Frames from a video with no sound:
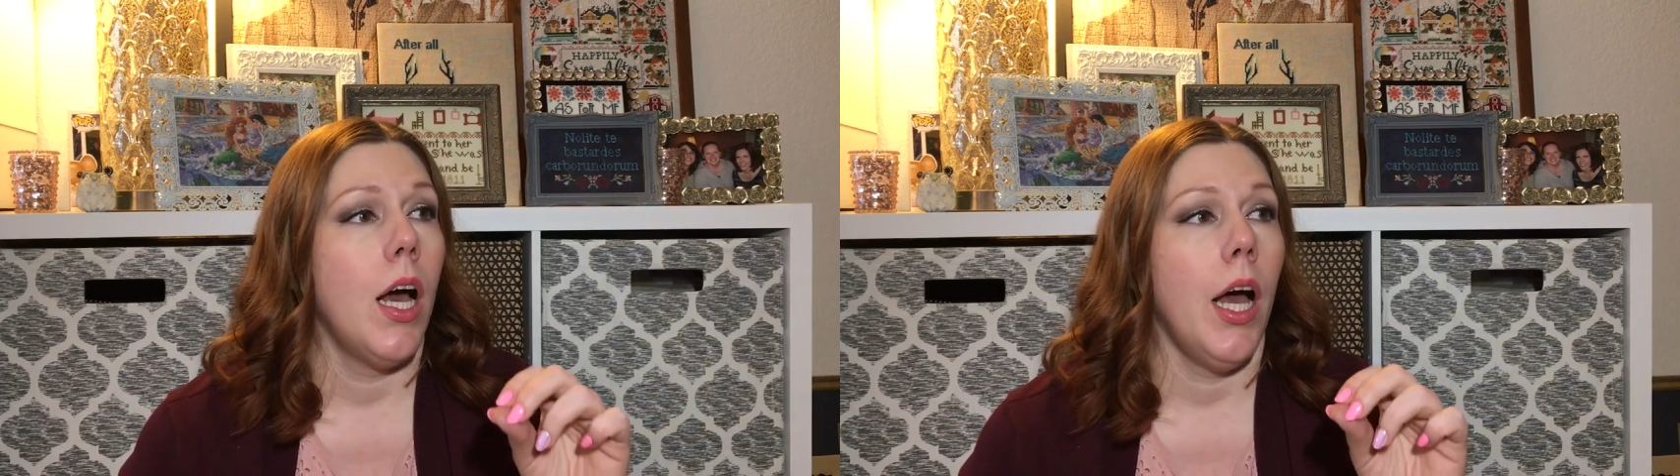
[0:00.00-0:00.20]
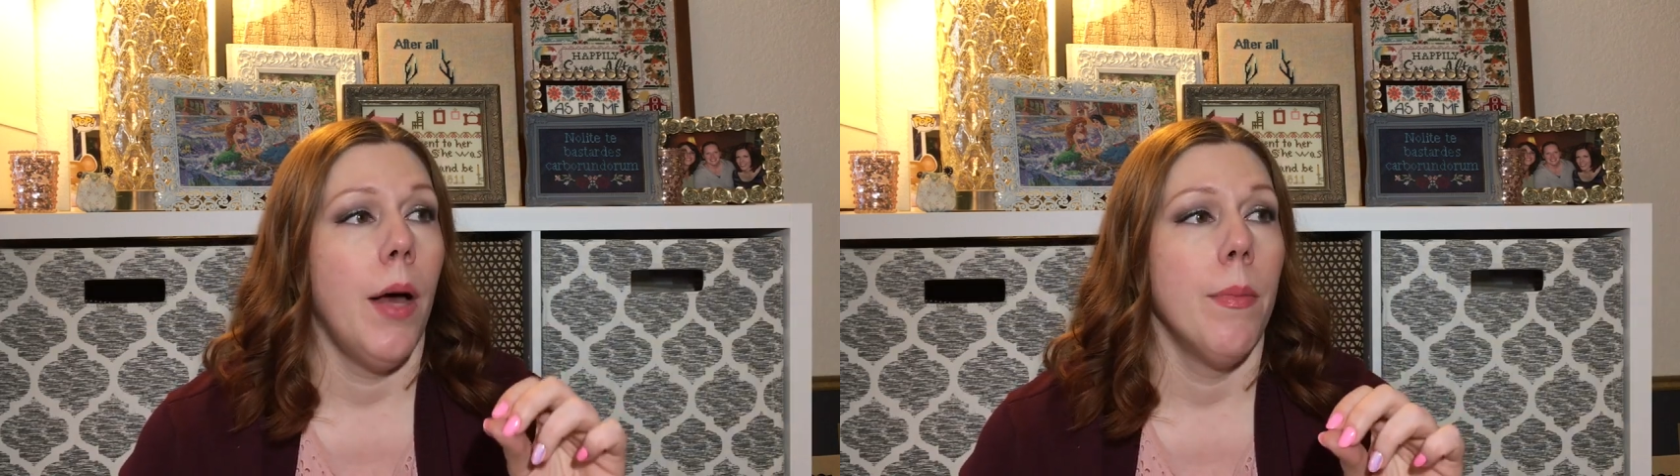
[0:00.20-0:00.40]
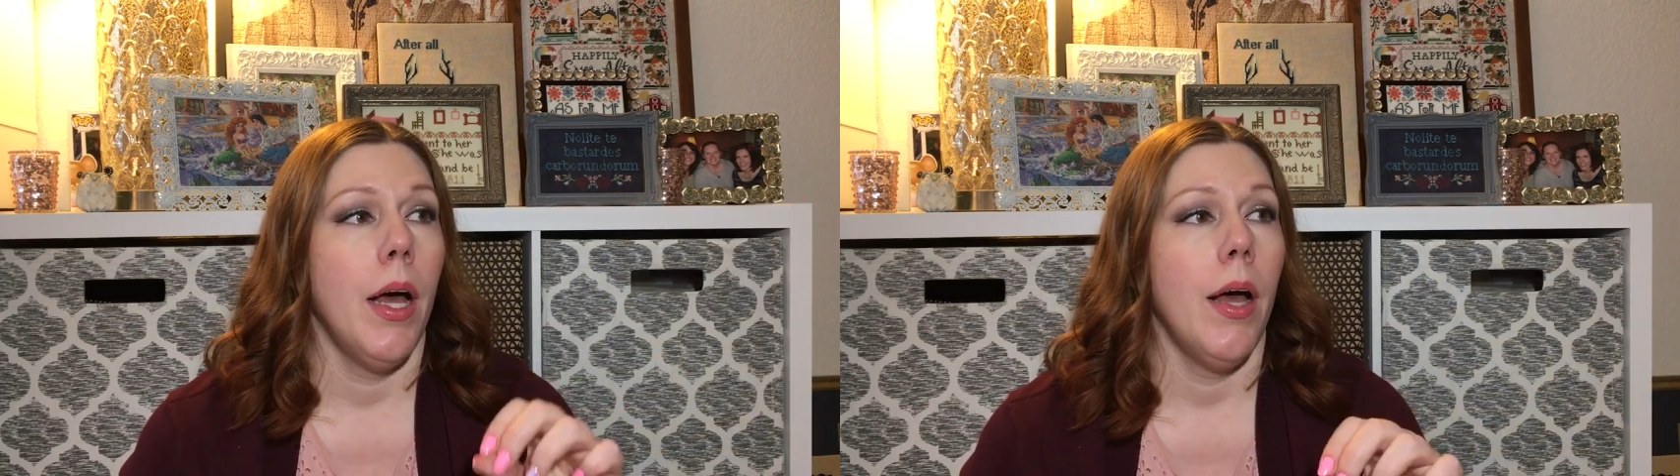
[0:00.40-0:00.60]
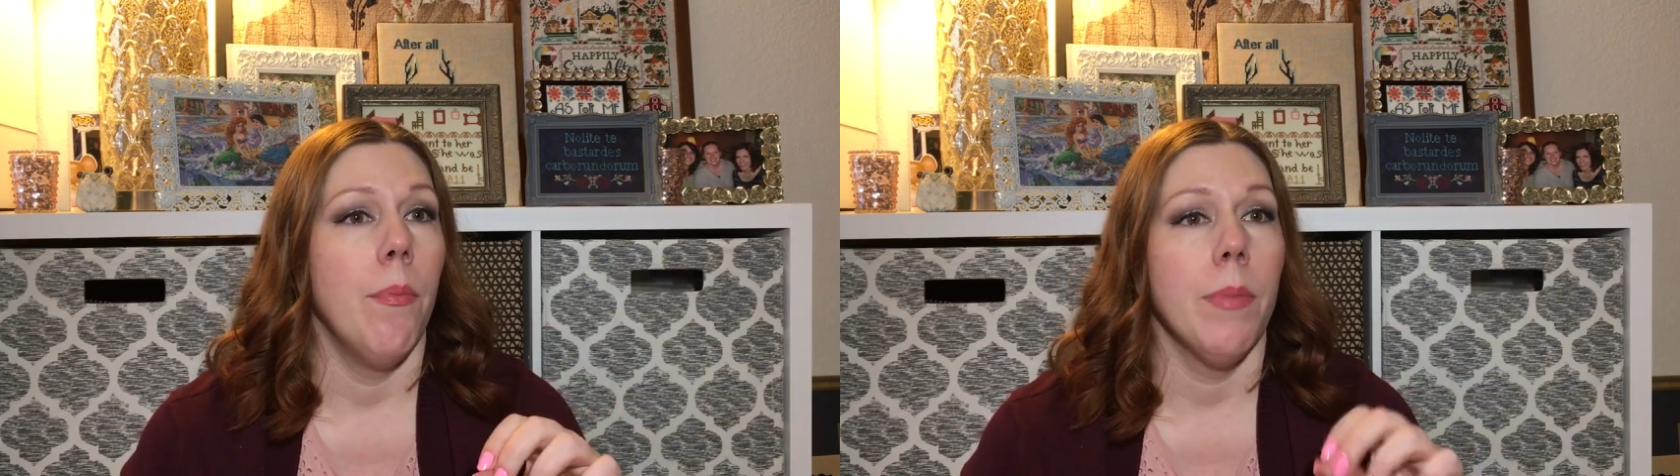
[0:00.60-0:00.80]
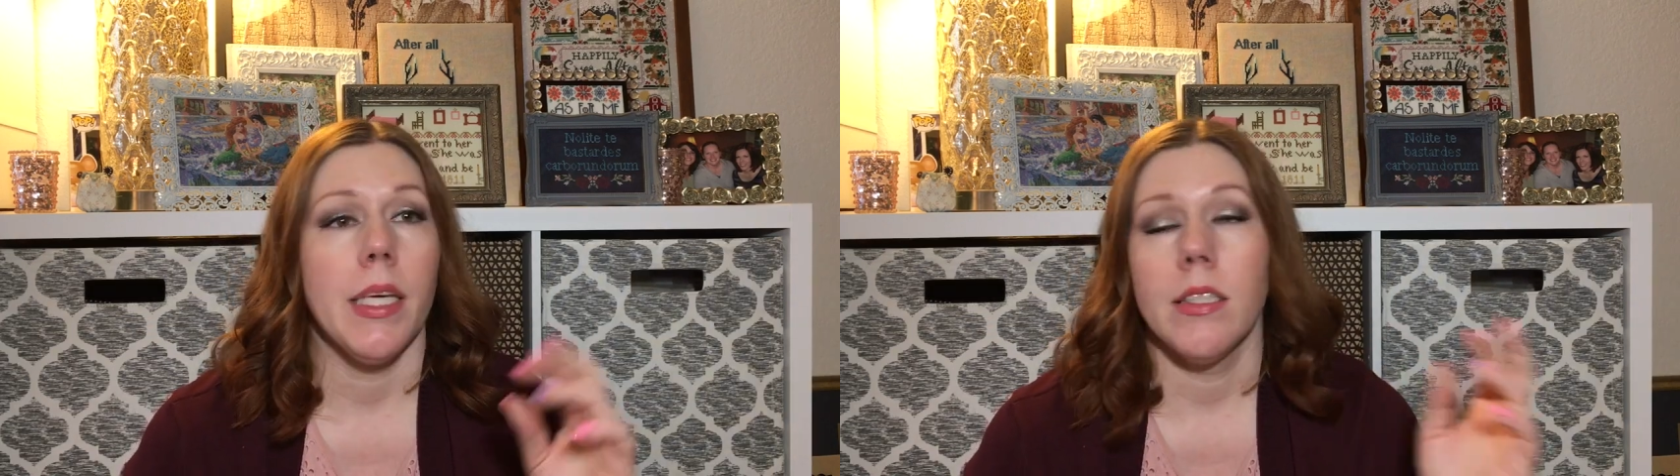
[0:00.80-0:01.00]
um,
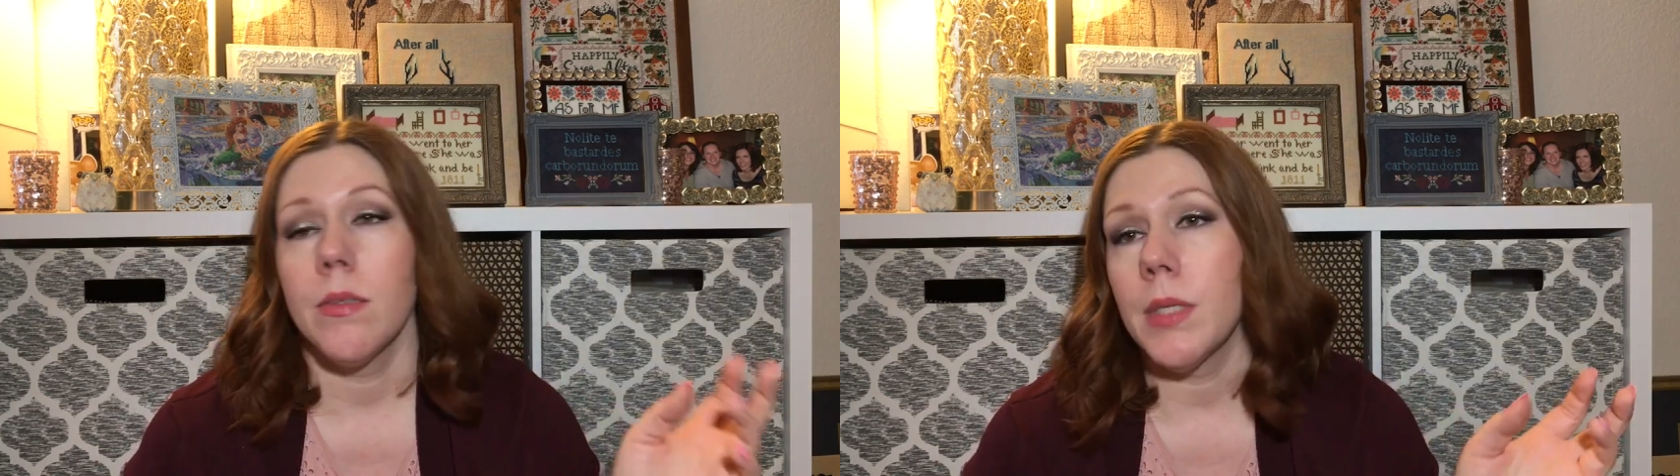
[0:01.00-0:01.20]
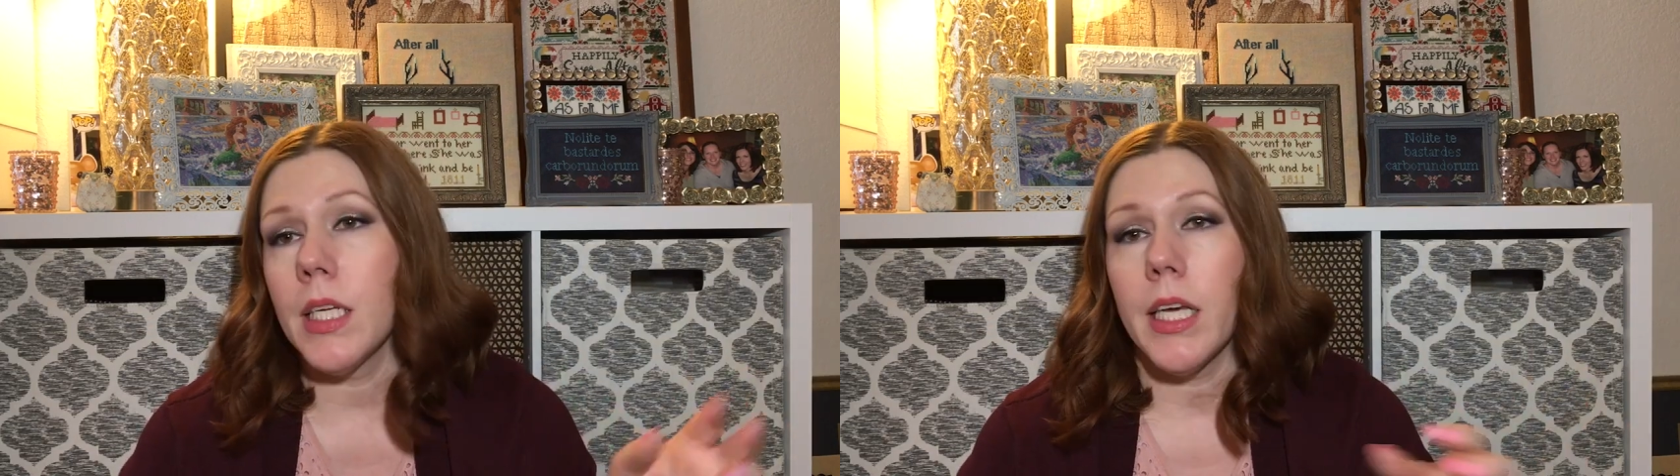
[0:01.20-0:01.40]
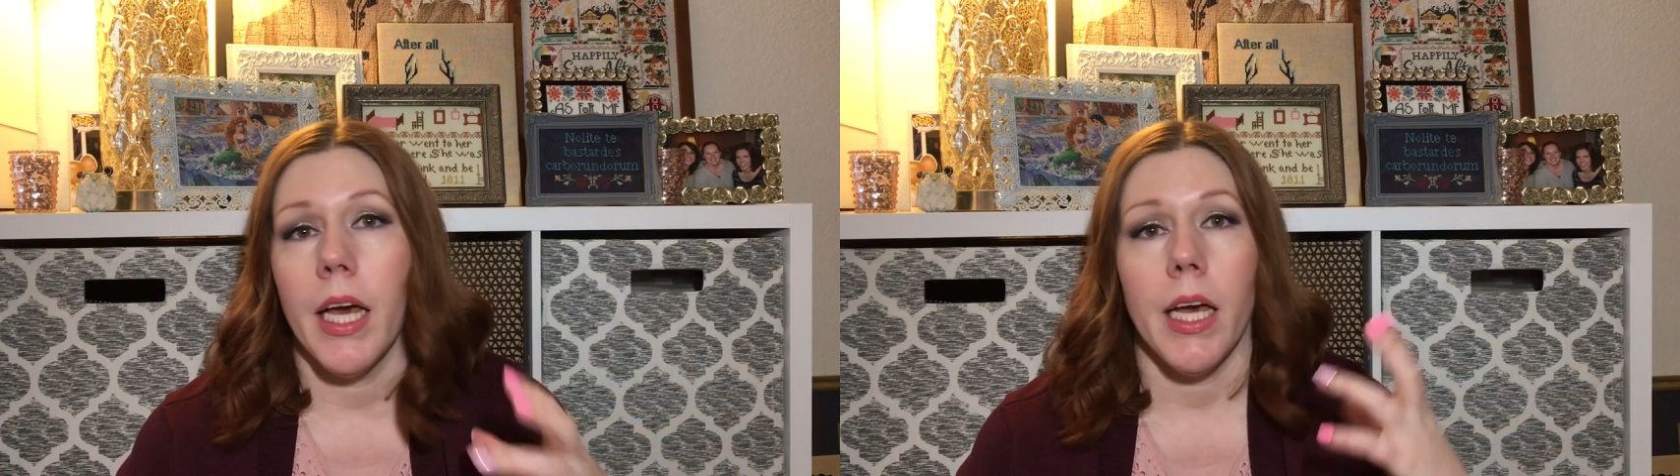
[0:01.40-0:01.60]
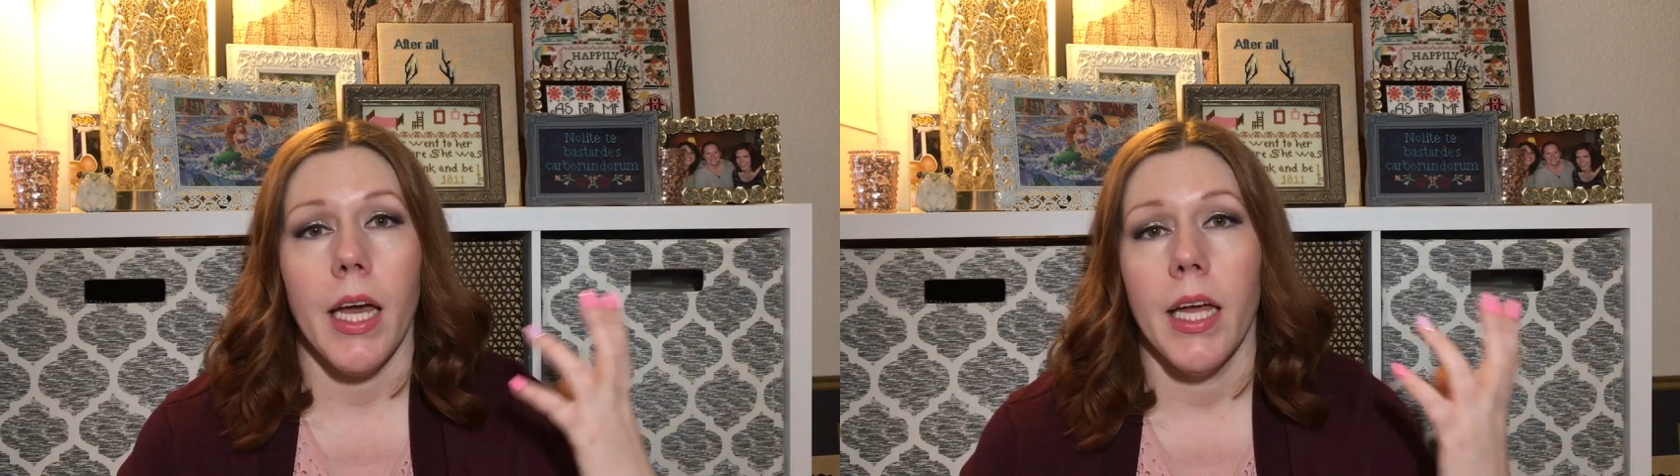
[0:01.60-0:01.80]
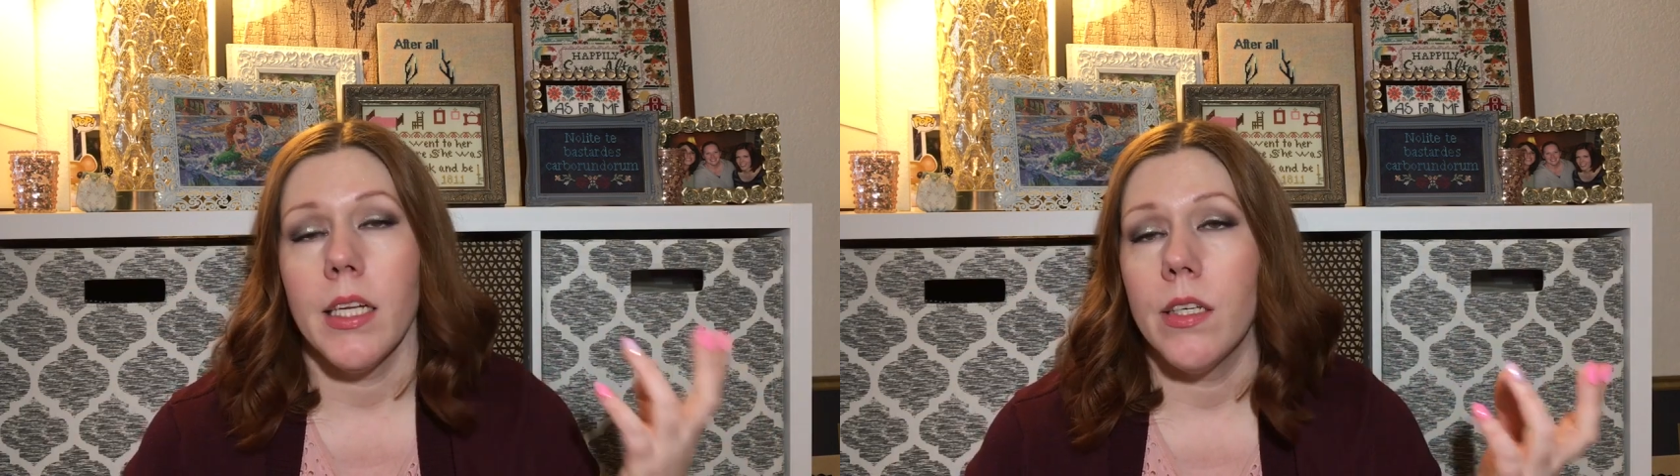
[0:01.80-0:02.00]
a mixed media kind